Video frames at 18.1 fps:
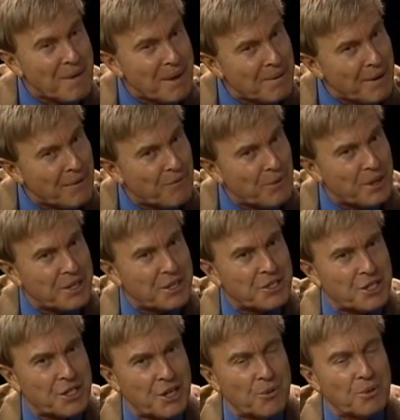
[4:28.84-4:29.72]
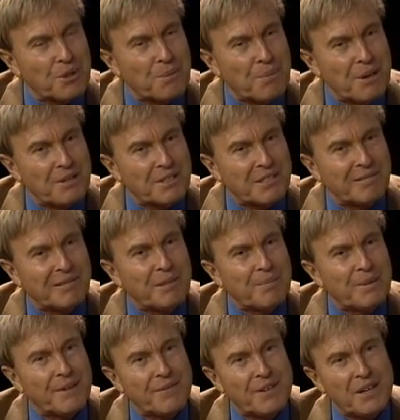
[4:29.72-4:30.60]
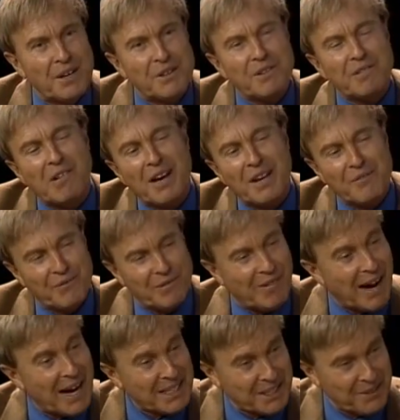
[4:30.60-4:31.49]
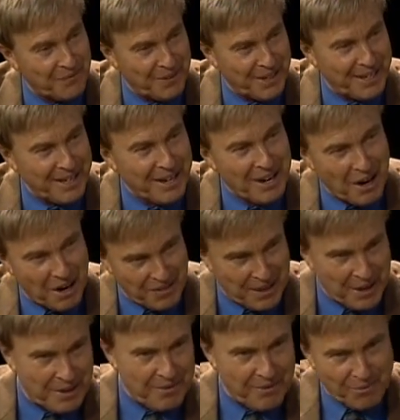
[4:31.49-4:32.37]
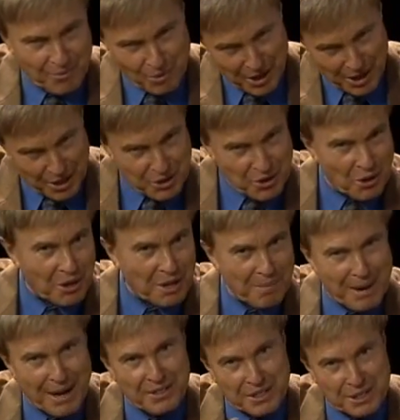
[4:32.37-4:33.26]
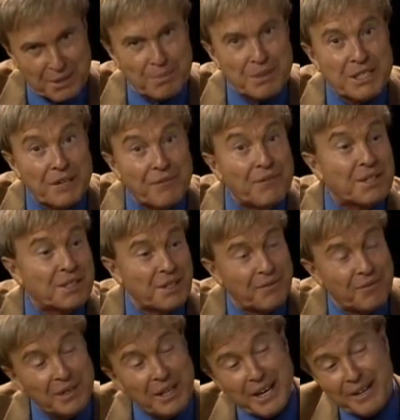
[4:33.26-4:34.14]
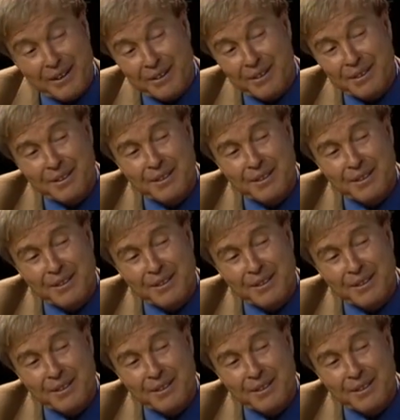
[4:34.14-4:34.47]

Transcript: maybe if we could share with the parents a little bit of the underlying philosophy that we're going to talk about the specifics of later.